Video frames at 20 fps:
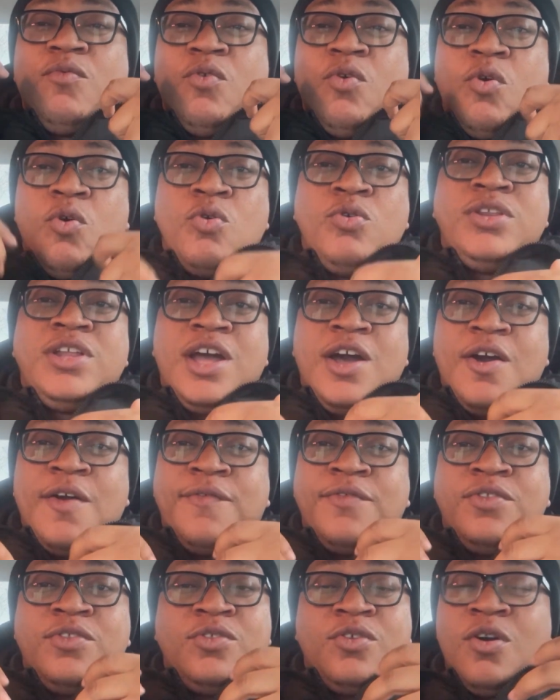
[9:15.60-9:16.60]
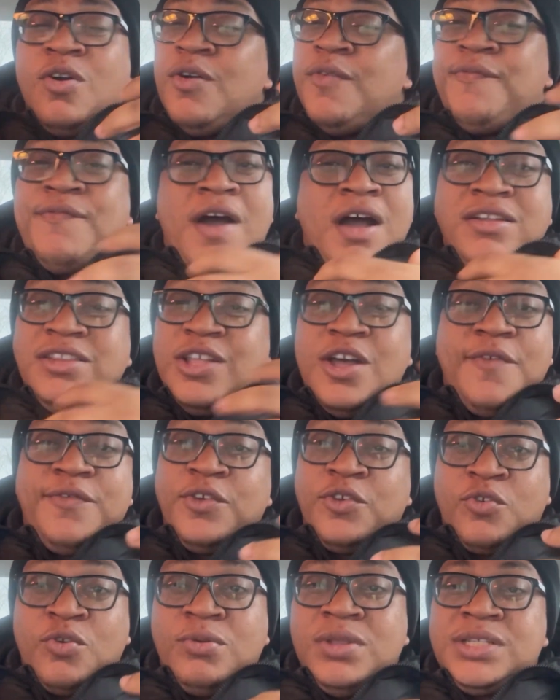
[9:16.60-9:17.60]
owner of, or founder of
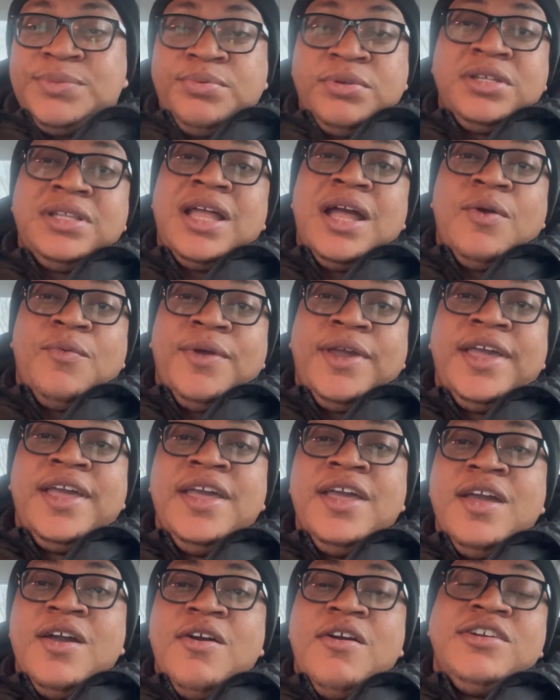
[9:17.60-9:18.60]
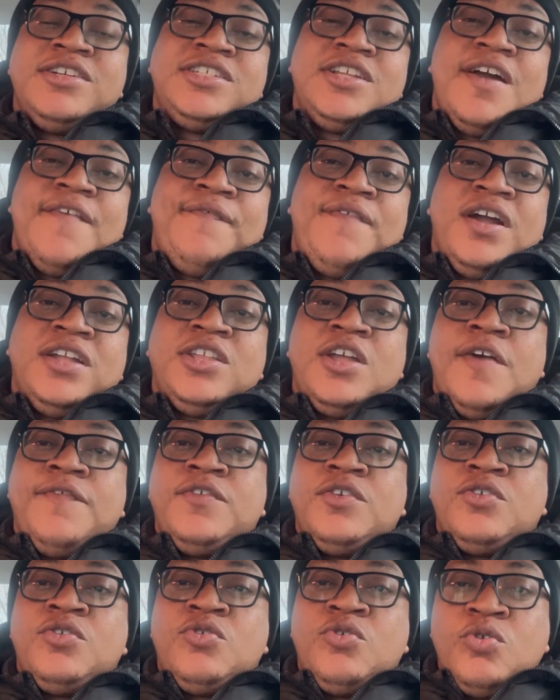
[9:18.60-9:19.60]
the group, let's put it that way. Original founder of
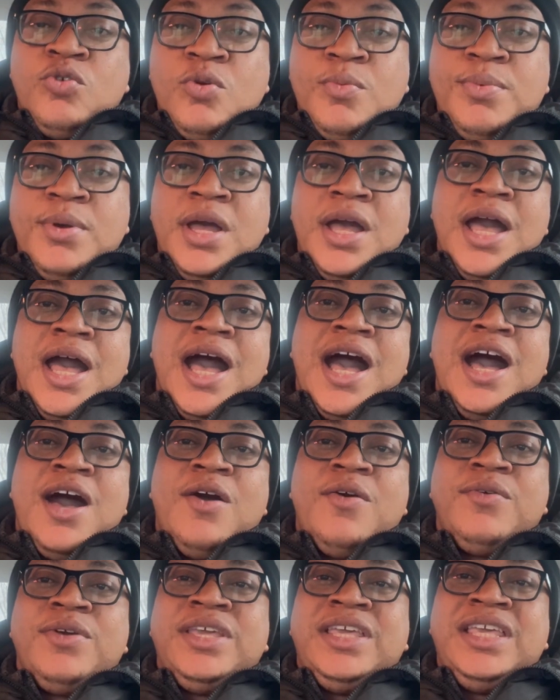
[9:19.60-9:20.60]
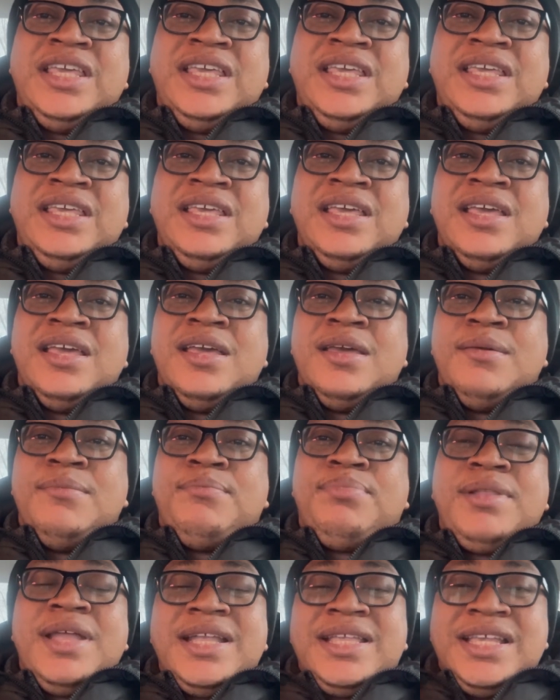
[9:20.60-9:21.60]
the group, how he
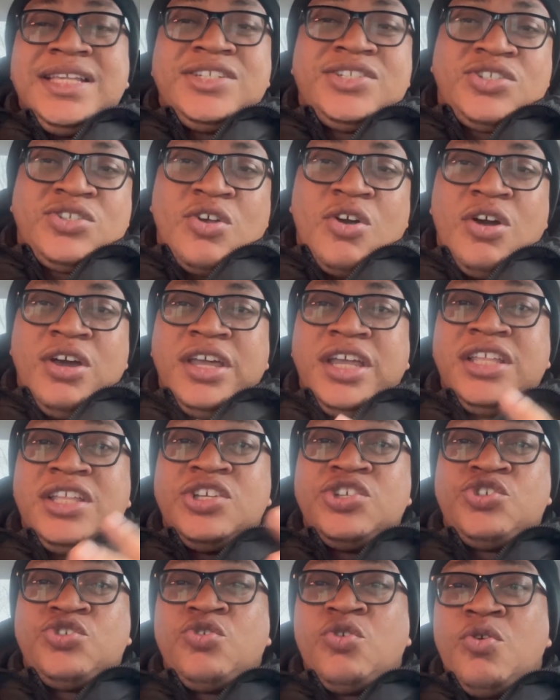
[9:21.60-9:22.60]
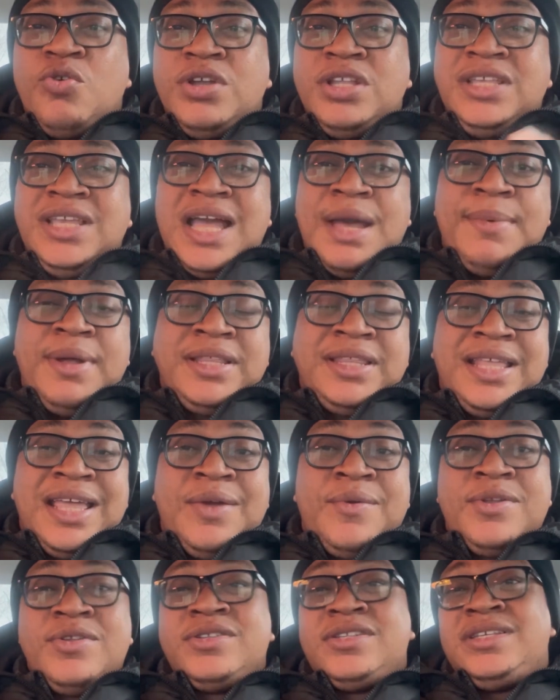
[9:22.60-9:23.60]
played his song in a show in
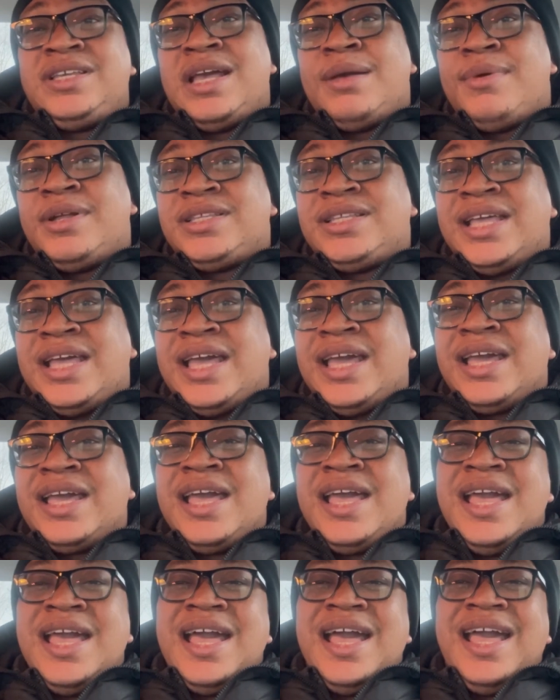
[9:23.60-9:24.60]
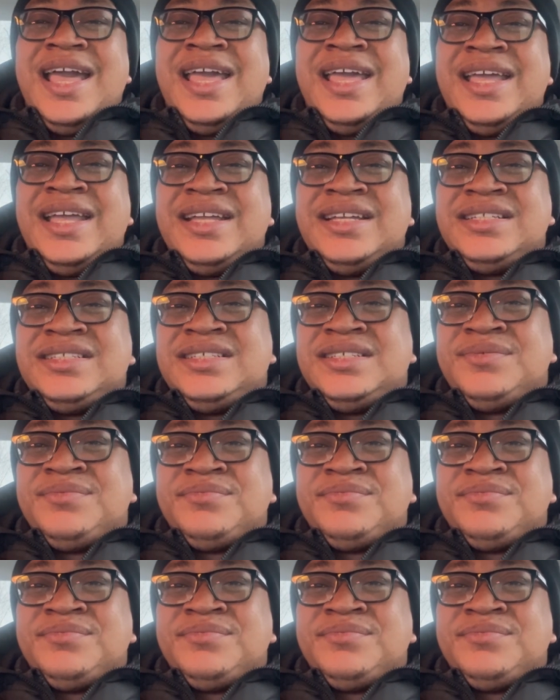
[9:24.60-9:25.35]
Yabatech, when he was in Yabatech, and